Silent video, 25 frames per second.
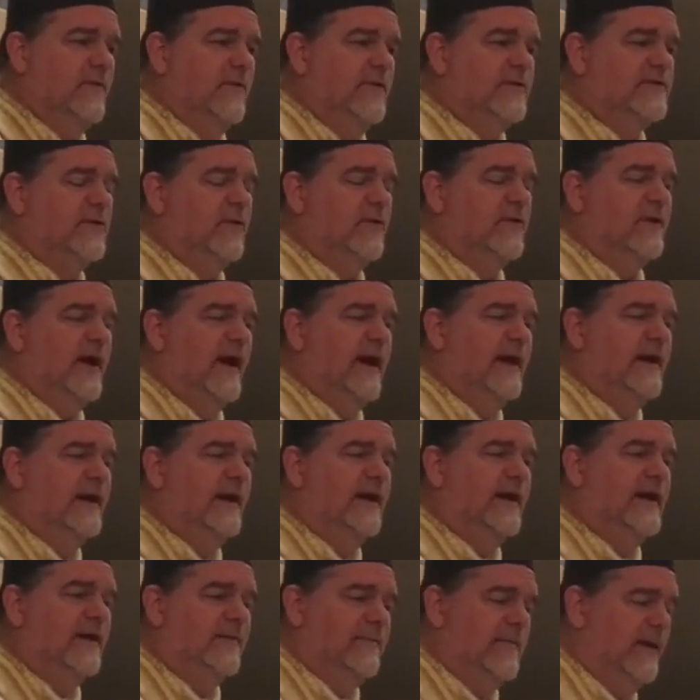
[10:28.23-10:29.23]
we so
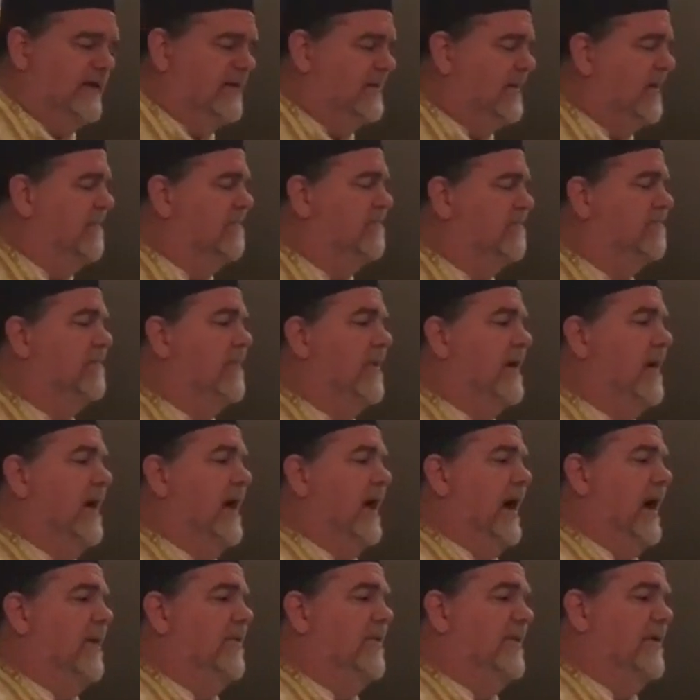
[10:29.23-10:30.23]
lightly commit them,
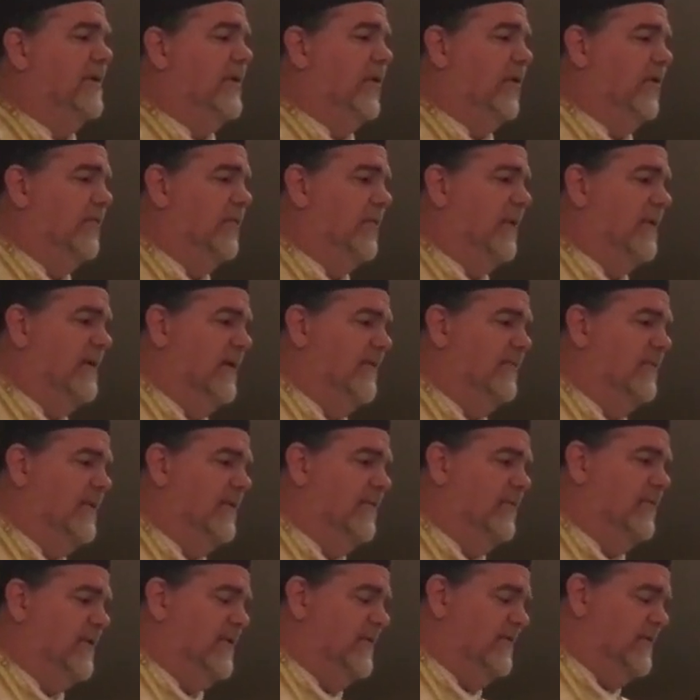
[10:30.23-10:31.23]
and we don't, and
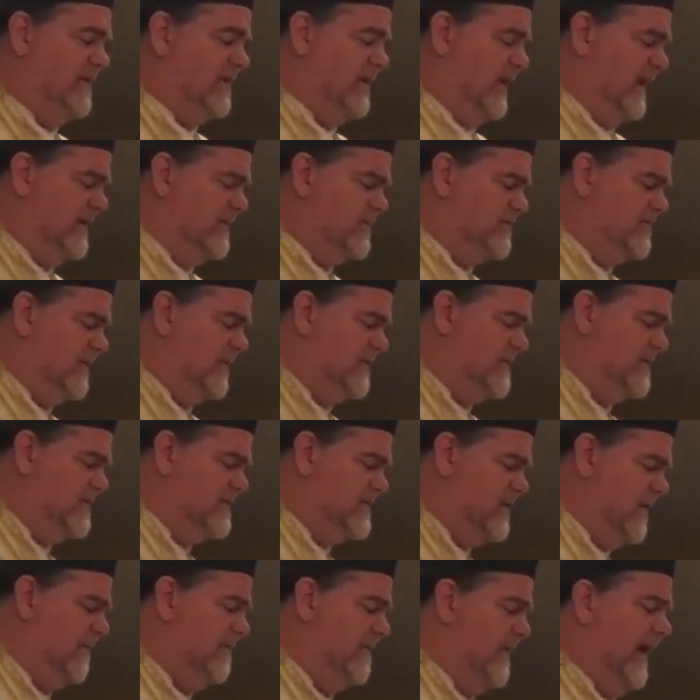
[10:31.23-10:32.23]
then when the
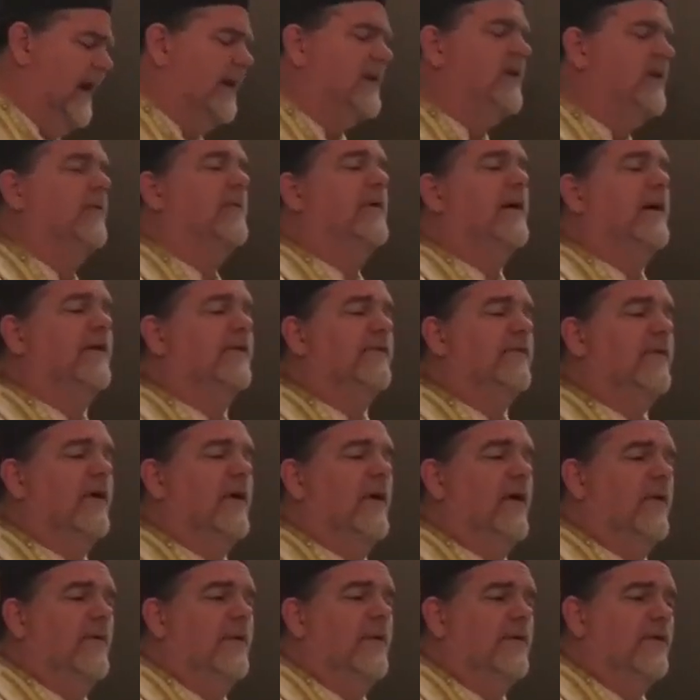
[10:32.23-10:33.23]
consequences come back to
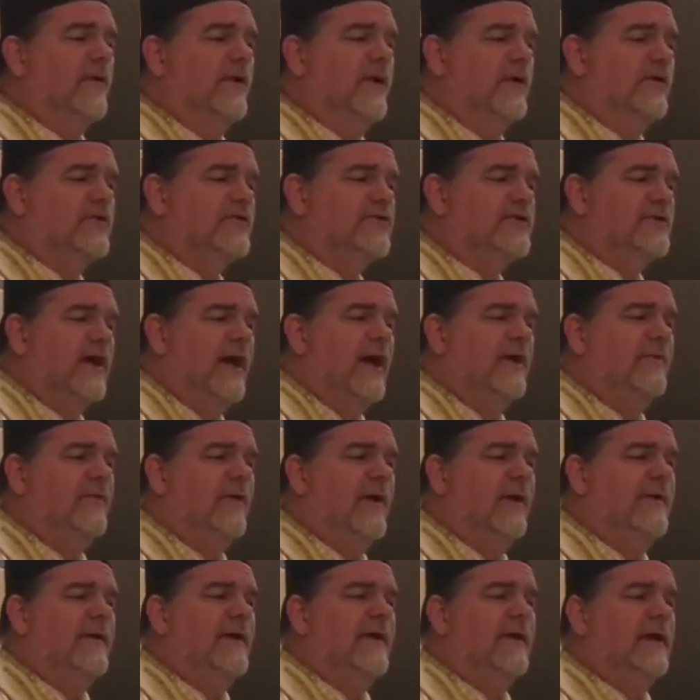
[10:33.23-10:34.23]
us, we don't understand
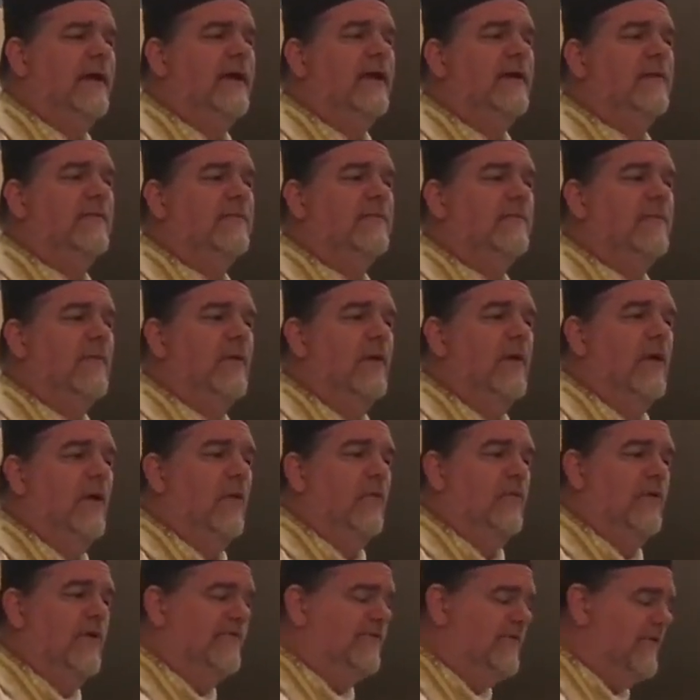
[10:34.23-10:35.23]
why they did.
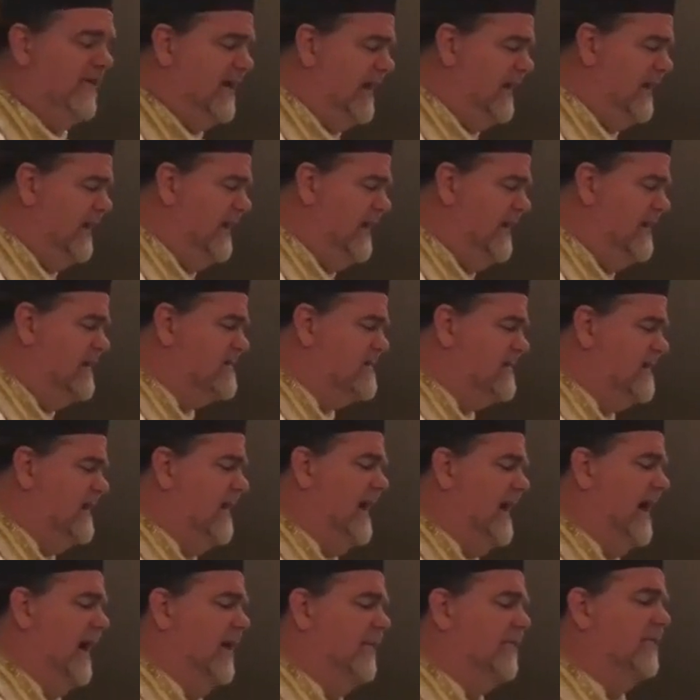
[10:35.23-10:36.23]
We forget
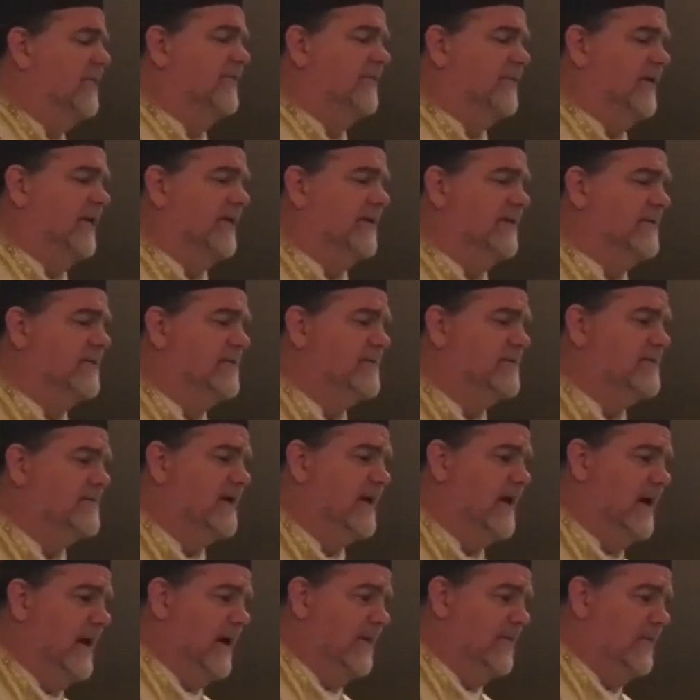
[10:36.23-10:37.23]
easily our
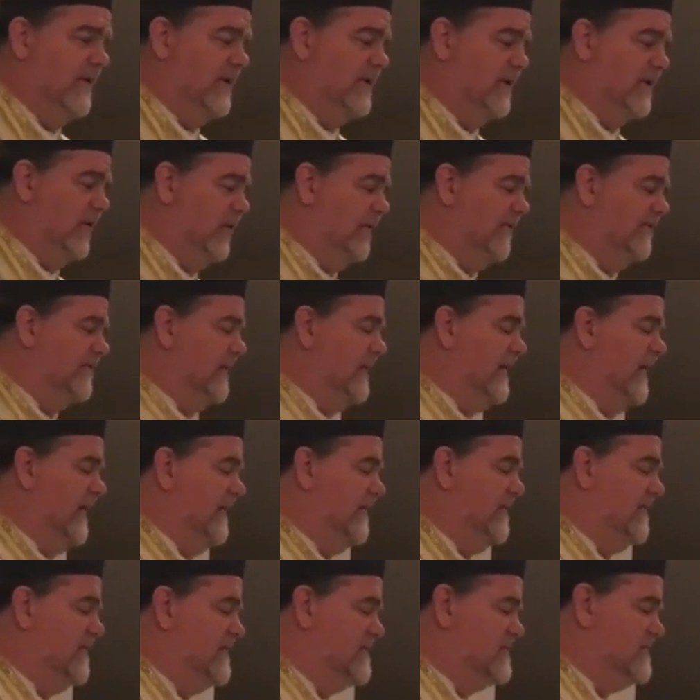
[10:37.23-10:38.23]
sins. We don't
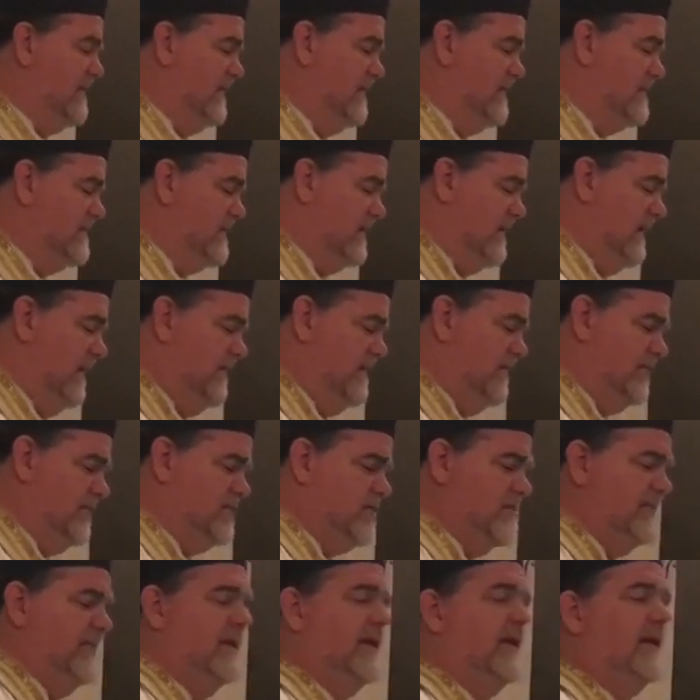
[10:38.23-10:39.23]
forget the sins that
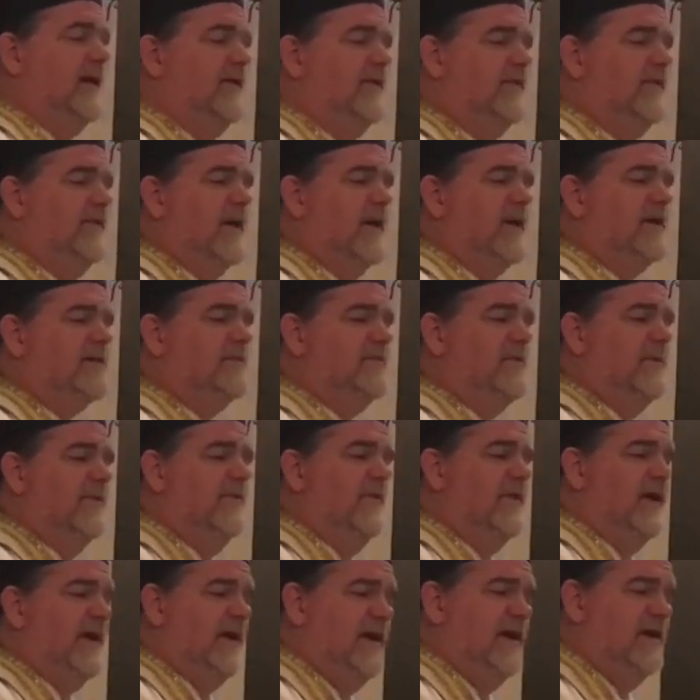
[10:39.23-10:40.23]
others commit against us, we
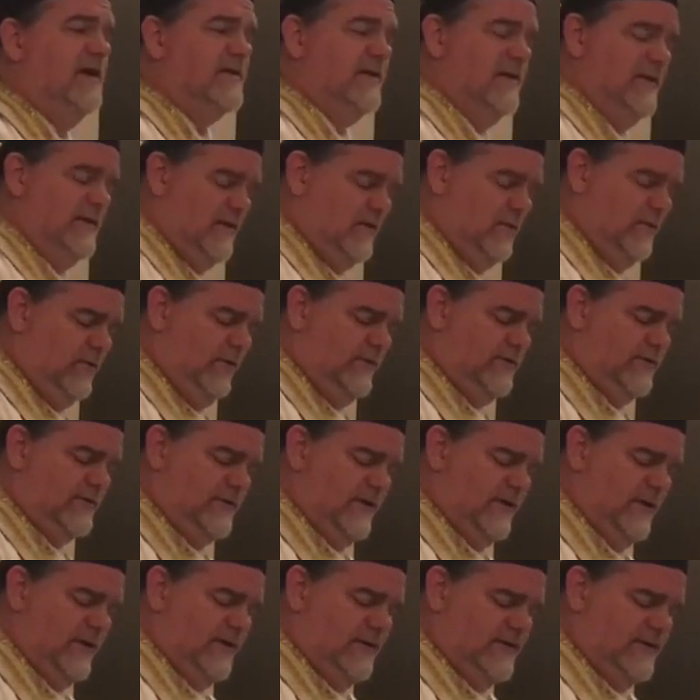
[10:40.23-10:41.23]
forget easily our own
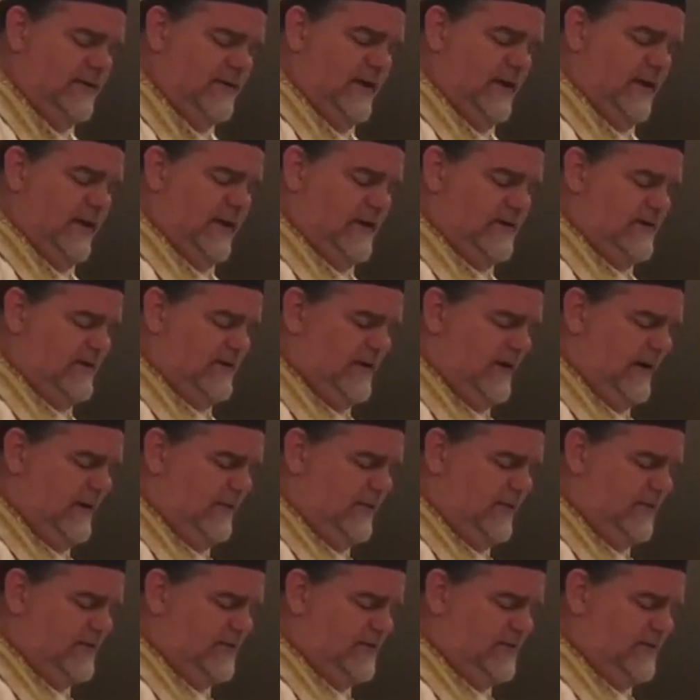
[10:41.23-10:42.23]
sins. The St.
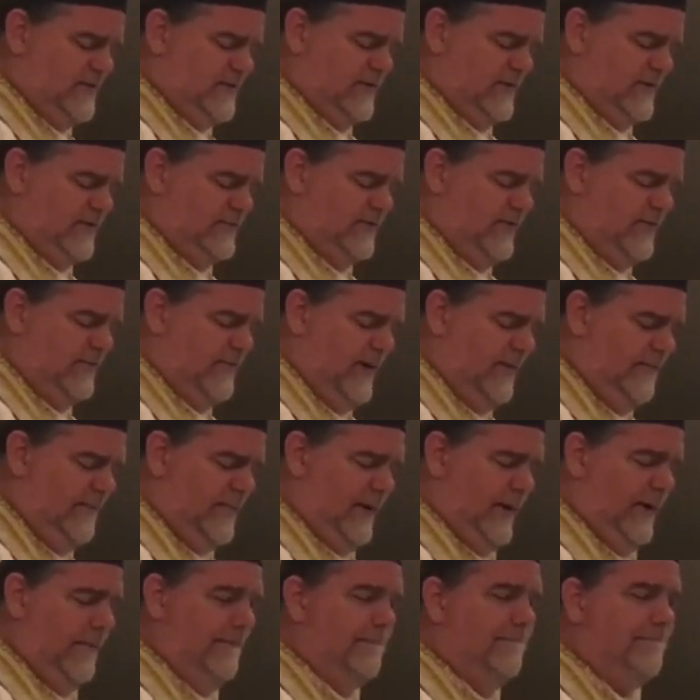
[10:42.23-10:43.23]
Ambrose says,
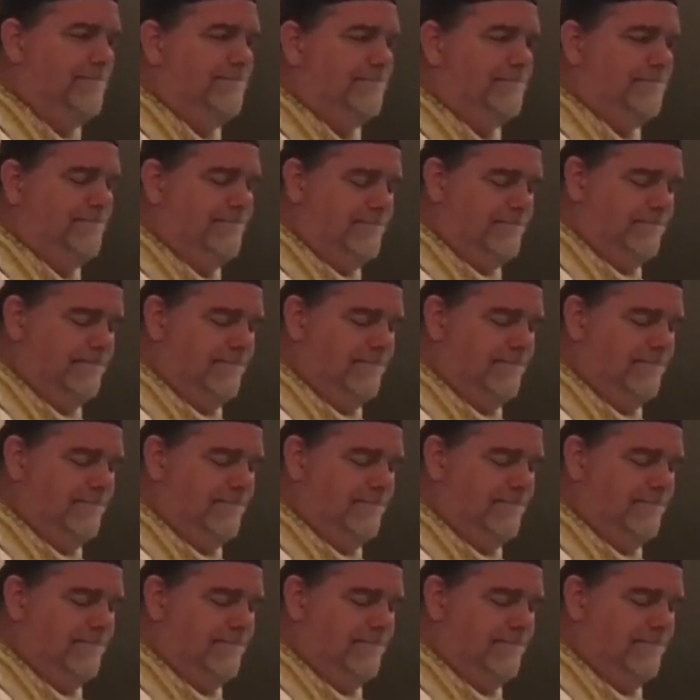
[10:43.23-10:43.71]
remember